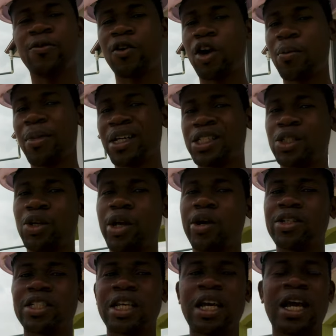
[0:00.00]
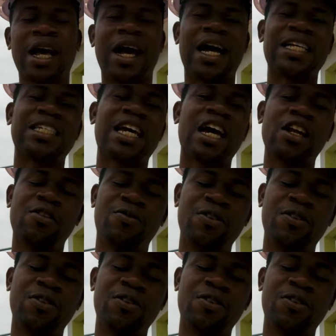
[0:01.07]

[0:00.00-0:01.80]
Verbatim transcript: foreign materials aside